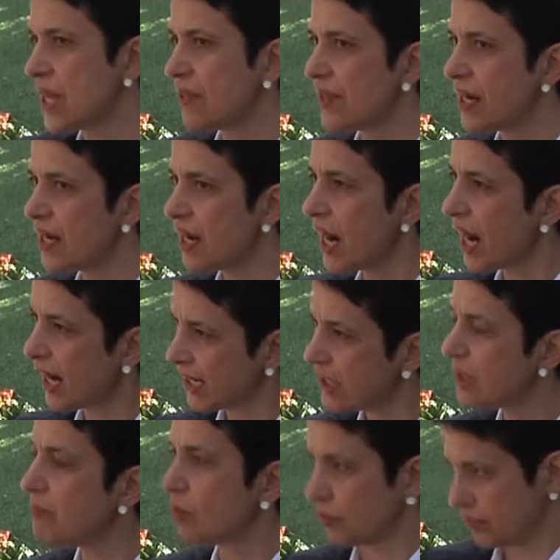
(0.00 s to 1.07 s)
They're
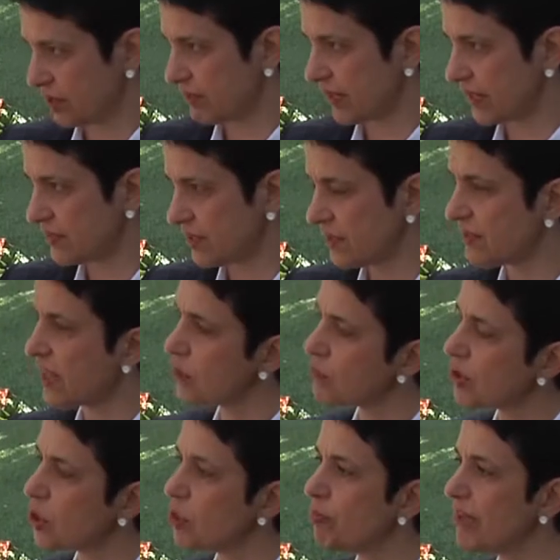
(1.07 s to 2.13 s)
highly motivated and
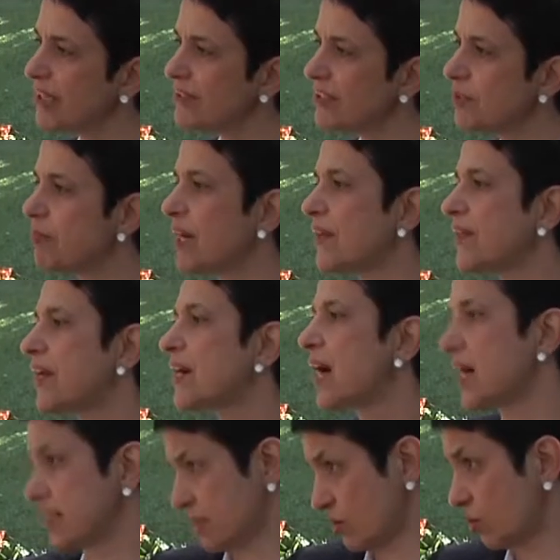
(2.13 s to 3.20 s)
recommended by their
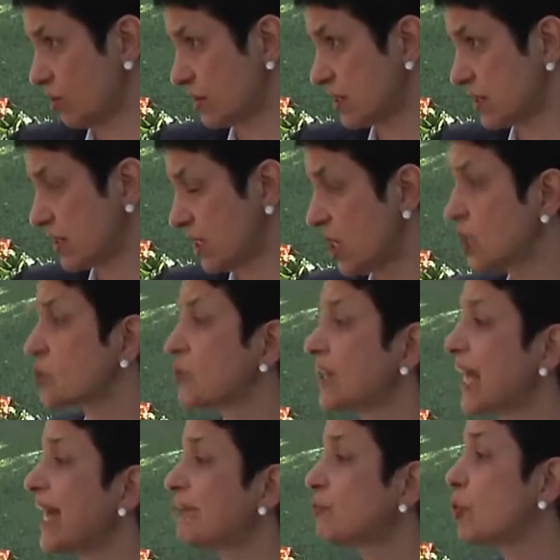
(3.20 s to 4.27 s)
high schools. So
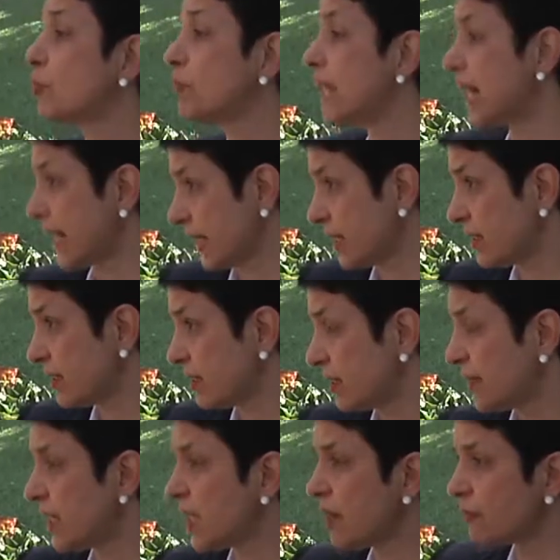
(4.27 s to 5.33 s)
they have to apply.
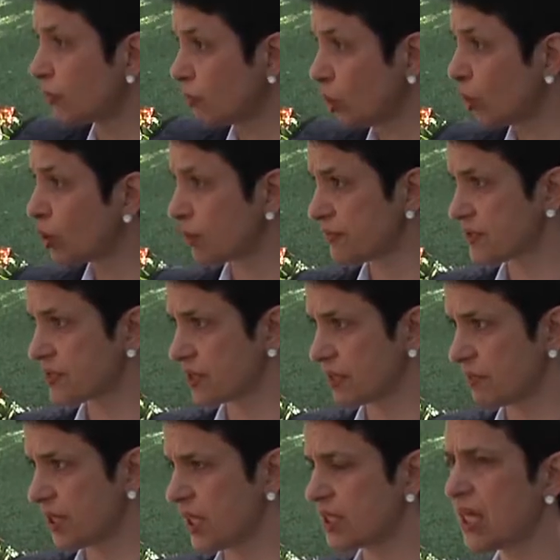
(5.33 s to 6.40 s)
They come from all of
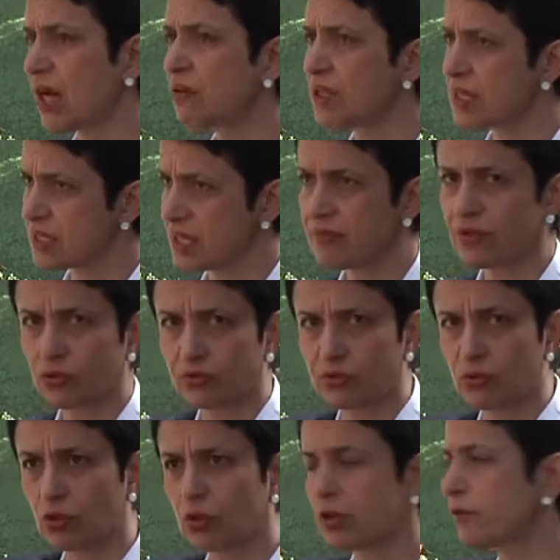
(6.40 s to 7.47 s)
Serbia, nowadays even
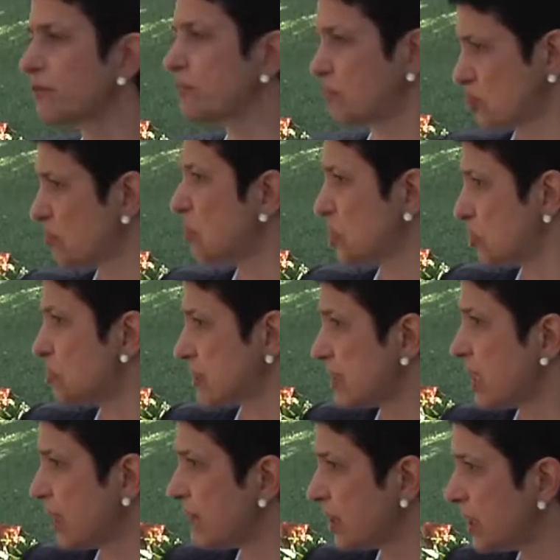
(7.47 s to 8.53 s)
from all of former
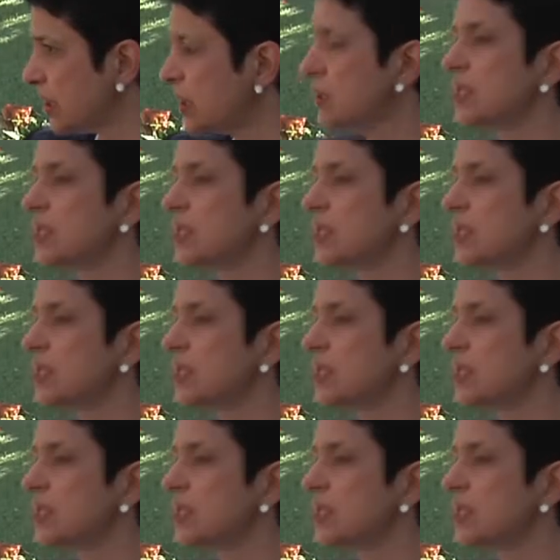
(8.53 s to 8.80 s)
Yugoslavia.